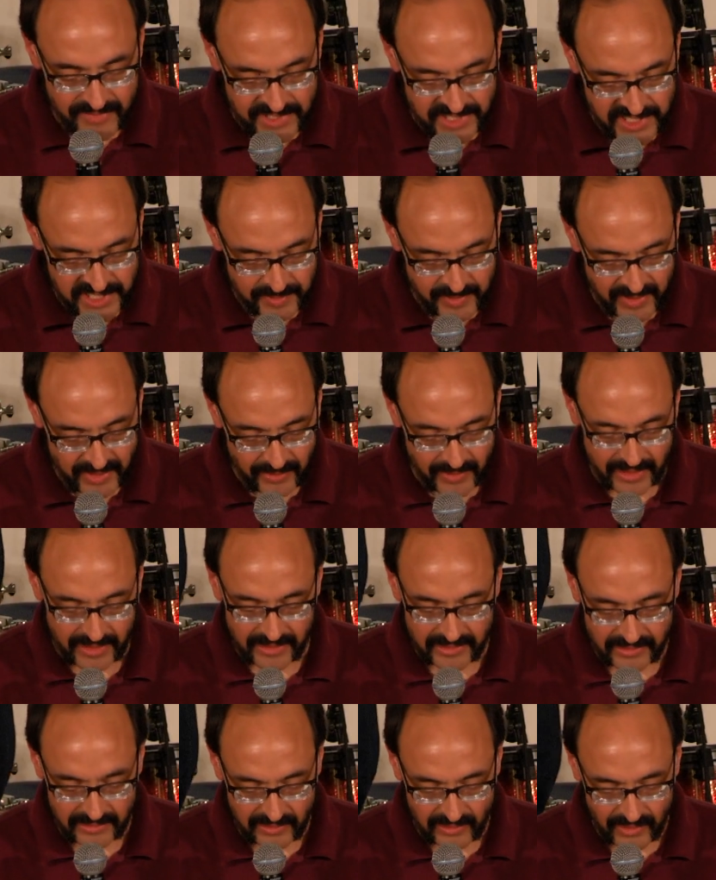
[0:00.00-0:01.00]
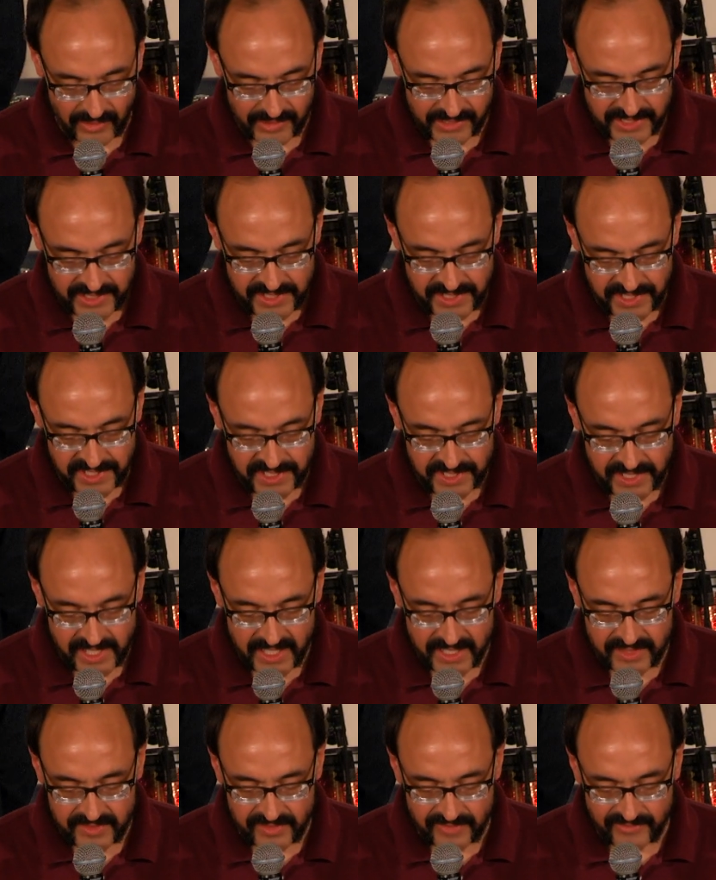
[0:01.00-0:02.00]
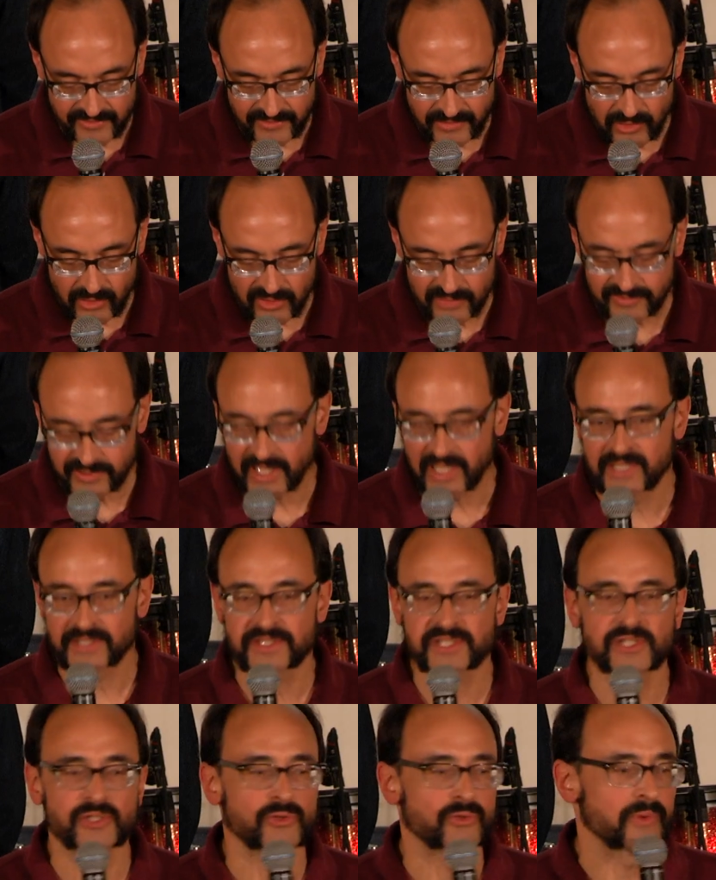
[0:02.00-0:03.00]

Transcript: of the Spirit, learning to stay in the flow of God's